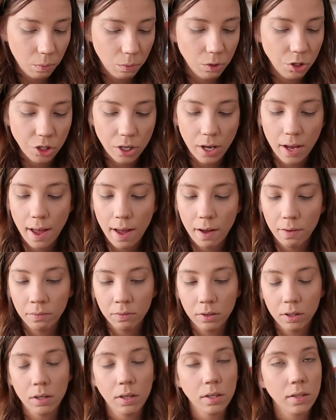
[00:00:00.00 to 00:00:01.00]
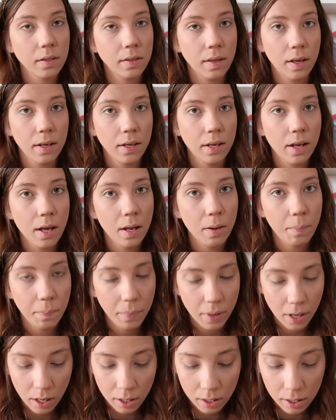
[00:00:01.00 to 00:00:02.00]
which I have not said yet,
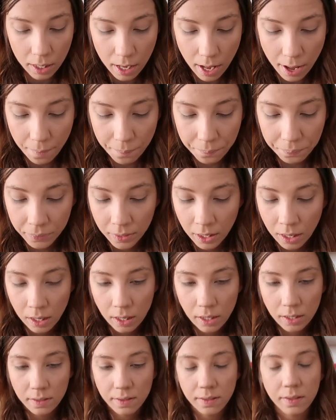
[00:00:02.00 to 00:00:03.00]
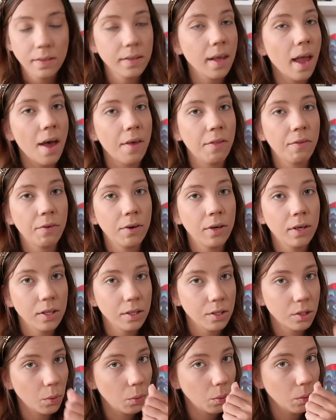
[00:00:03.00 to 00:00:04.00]
but yeah, since Catherine
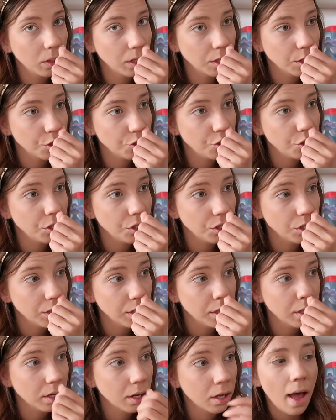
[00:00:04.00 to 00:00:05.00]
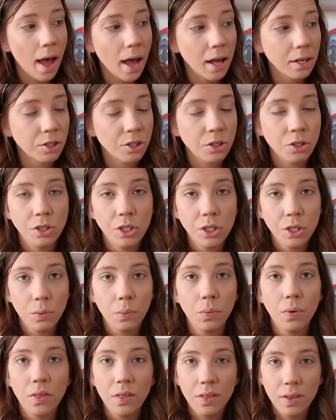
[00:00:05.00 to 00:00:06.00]
is queen, she has to
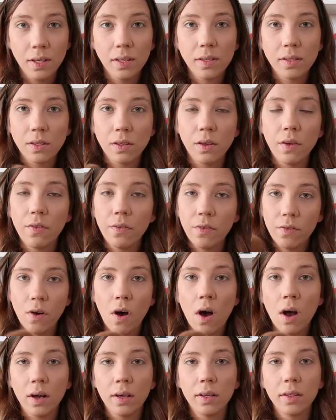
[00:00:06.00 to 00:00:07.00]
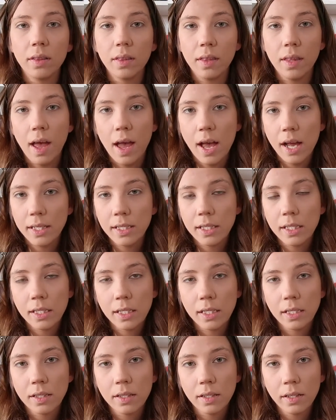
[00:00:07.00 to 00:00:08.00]
deal with this fog
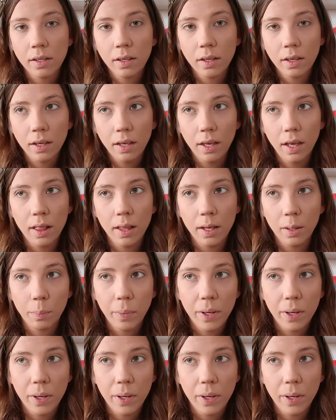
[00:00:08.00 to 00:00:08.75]
that's killing